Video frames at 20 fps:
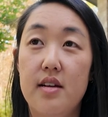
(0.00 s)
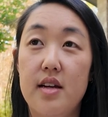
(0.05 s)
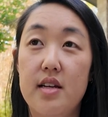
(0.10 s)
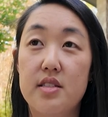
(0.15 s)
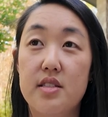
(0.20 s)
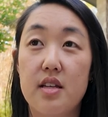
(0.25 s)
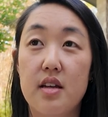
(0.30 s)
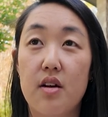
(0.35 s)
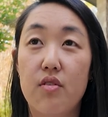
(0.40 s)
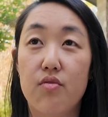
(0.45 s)

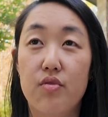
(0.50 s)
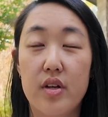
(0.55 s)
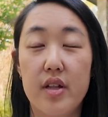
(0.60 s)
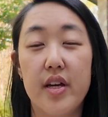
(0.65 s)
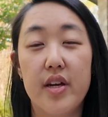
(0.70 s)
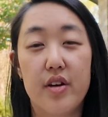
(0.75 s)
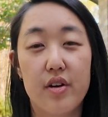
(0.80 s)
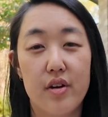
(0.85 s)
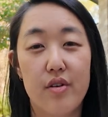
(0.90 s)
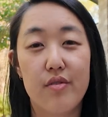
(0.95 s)
it's a
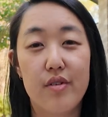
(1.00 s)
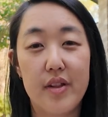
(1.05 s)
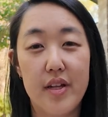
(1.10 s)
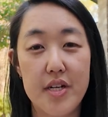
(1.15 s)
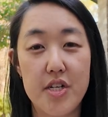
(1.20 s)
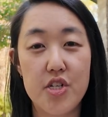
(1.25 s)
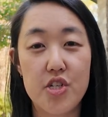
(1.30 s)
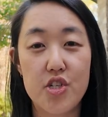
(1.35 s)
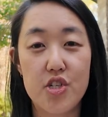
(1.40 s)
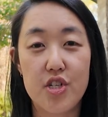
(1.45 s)
really good
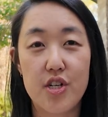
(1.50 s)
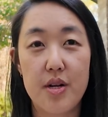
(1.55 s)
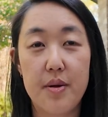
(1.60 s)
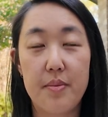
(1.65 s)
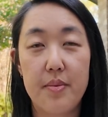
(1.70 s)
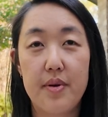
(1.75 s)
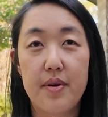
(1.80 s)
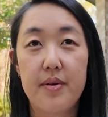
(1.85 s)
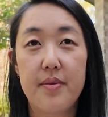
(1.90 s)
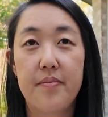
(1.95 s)

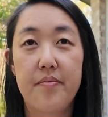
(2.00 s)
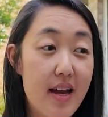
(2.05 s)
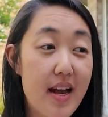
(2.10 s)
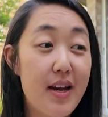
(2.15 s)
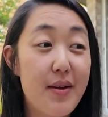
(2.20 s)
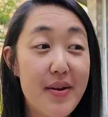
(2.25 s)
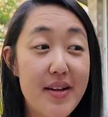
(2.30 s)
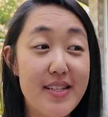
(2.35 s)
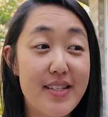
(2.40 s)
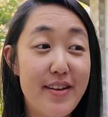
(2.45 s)
relationship.
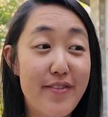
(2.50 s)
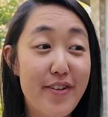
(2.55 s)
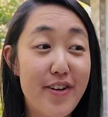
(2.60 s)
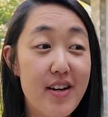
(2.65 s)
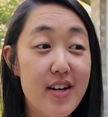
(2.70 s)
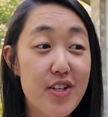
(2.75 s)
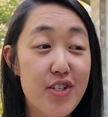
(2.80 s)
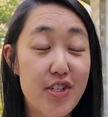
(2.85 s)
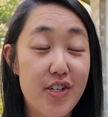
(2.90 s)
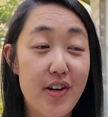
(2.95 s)
Anyways, if
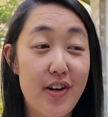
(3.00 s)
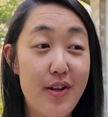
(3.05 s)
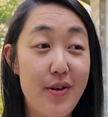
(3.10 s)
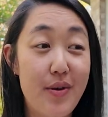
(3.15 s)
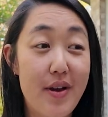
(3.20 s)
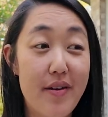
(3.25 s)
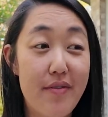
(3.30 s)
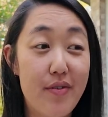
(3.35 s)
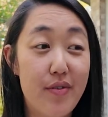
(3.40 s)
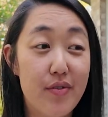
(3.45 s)
you're not sure and
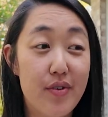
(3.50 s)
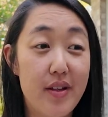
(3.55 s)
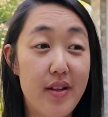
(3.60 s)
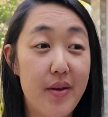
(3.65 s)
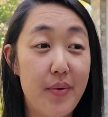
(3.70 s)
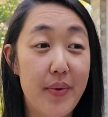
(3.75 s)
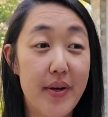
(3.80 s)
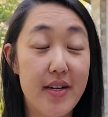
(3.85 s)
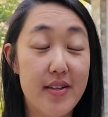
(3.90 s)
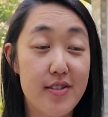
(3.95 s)
you have a
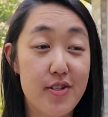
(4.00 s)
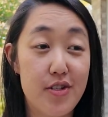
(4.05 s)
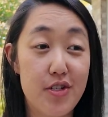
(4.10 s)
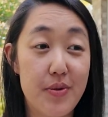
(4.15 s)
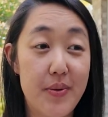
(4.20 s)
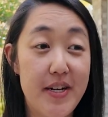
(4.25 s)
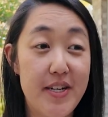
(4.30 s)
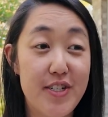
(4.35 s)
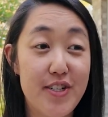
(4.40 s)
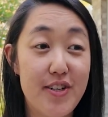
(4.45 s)
really weird
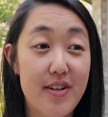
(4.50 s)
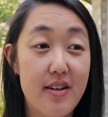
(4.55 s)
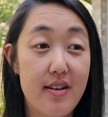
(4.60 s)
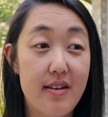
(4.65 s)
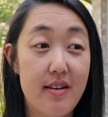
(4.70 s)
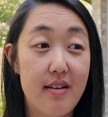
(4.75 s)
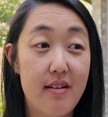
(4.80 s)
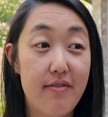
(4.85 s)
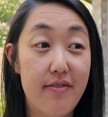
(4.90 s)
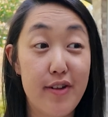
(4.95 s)

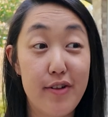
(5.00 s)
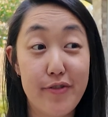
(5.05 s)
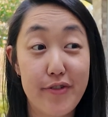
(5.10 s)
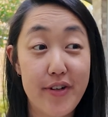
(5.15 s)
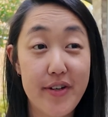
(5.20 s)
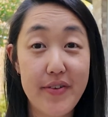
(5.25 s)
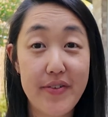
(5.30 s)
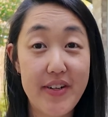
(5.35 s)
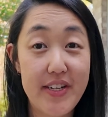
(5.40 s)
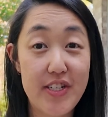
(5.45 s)
situation, feel
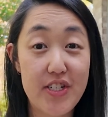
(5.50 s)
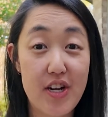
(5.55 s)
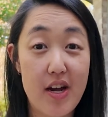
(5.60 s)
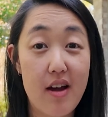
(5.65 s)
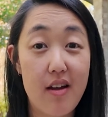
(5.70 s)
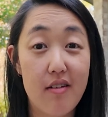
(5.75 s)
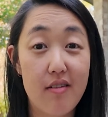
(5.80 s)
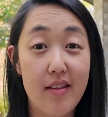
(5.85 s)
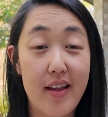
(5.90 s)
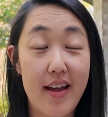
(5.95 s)
free to reach
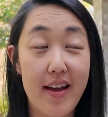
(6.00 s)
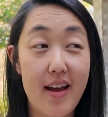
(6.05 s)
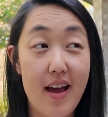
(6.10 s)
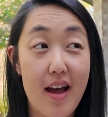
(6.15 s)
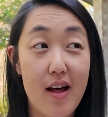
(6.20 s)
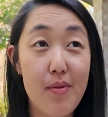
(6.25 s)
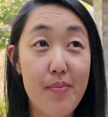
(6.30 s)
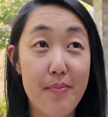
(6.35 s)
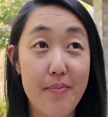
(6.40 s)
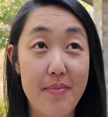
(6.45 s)
out. Like,
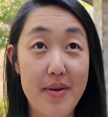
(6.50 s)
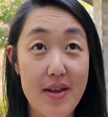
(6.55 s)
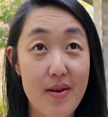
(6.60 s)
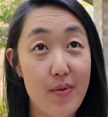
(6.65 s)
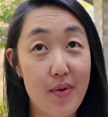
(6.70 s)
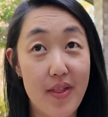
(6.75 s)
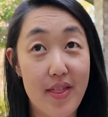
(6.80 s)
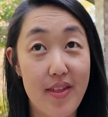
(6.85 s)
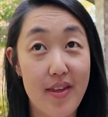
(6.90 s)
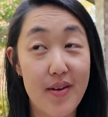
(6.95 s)
I'll
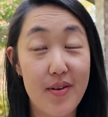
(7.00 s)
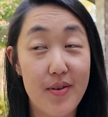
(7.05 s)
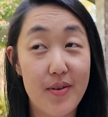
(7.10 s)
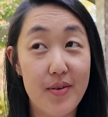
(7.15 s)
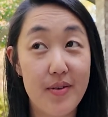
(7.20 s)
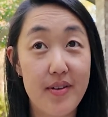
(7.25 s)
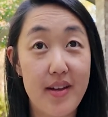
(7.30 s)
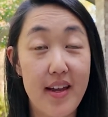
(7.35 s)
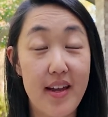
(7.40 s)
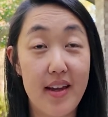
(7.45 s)
meet with
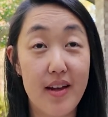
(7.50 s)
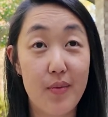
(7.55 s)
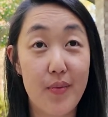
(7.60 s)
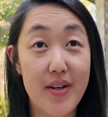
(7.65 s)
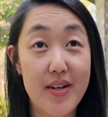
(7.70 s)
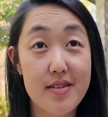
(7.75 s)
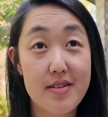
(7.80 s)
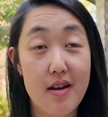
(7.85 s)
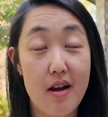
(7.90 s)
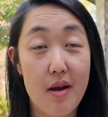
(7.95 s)
you and
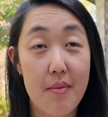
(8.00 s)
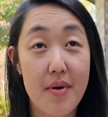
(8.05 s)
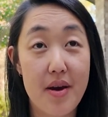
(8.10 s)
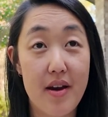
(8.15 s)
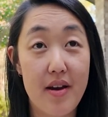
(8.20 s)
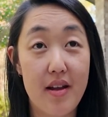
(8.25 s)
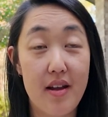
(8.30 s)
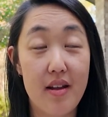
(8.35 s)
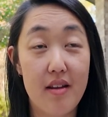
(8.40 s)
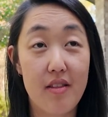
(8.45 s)
we could talk
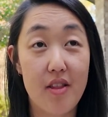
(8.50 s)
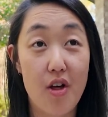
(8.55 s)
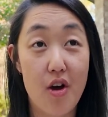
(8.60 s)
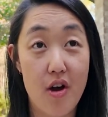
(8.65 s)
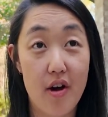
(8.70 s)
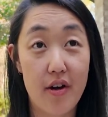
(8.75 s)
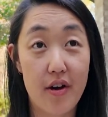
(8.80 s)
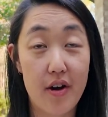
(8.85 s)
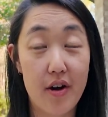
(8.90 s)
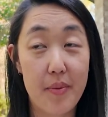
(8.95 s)
about it
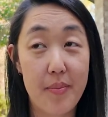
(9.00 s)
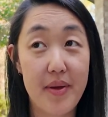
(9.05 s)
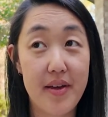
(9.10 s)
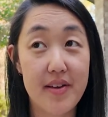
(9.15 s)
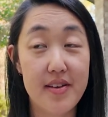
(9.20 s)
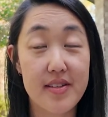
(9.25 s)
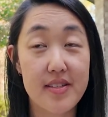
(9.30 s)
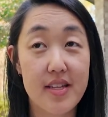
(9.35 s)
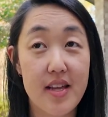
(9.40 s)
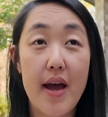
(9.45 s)
longer,
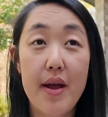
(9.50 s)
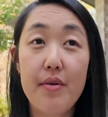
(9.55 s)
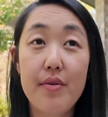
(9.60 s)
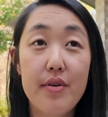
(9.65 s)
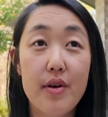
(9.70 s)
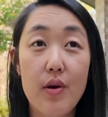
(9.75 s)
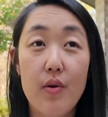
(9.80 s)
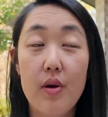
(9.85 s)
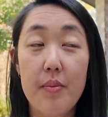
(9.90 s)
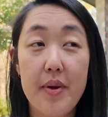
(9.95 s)
because I
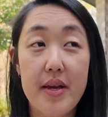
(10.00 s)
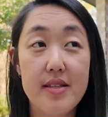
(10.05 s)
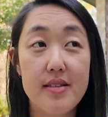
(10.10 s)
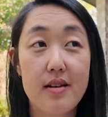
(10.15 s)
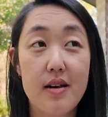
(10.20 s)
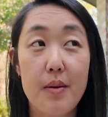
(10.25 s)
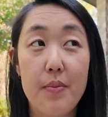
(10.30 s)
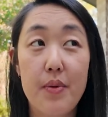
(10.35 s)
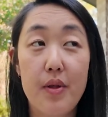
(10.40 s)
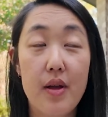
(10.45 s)
don't know what makes
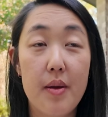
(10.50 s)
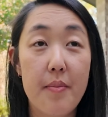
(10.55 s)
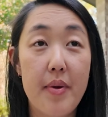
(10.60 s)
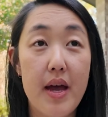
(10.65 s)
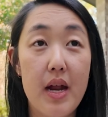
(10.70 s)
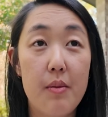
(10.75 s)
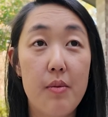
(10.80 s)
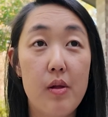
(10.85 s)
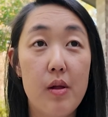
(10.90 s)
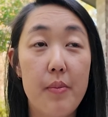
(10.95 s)
a couple
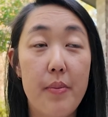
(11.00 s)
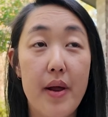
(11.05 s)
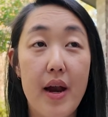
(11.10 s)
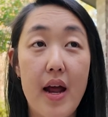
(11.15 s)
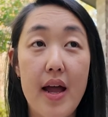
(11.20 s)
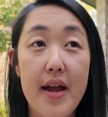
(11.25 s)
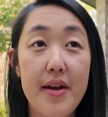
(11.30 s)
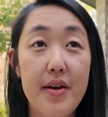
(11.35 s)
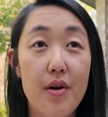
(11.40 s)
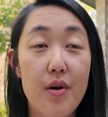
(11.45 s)
compatible, but
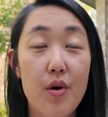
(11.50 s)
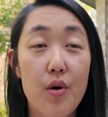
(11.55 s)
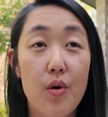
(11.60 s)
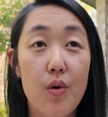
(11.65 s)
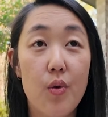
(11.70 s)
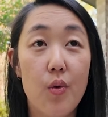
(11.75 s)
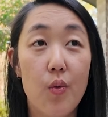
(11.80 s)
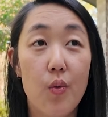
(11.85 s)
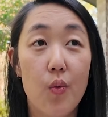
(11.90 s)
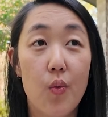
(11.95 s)
I
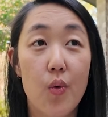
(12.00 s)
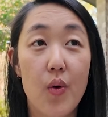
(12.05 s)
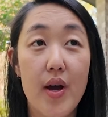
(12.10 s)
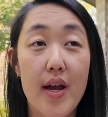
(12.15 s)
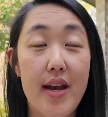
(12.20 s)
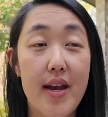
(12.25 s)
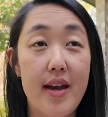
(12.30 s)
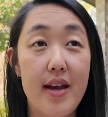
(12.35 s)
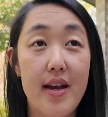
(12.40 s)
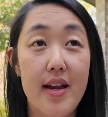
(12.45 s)
know
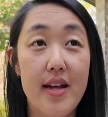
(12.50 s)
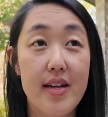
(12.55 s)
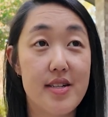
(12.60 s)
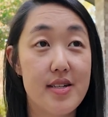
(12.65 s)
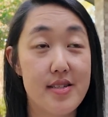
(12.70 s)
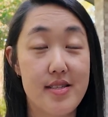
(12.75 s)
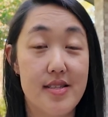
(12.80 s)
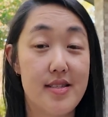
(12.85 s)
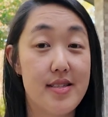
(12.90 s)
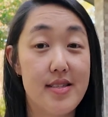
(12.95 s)
when it
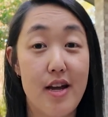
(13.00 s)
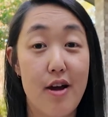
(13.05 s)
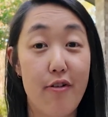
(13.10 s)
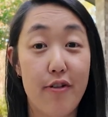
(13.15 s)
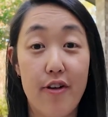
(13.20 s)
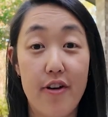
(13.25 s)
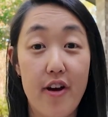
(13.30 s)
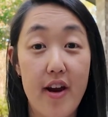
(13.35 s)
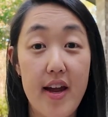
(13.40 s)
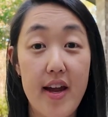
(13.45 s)
doesn't
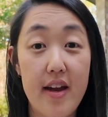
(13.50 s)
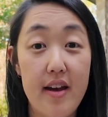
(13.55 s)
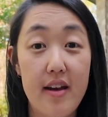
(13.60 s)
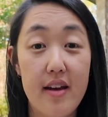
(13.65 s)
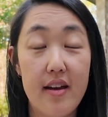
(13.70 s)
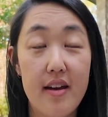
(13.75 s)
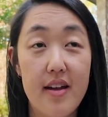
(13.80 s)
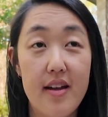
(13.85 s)
sound great.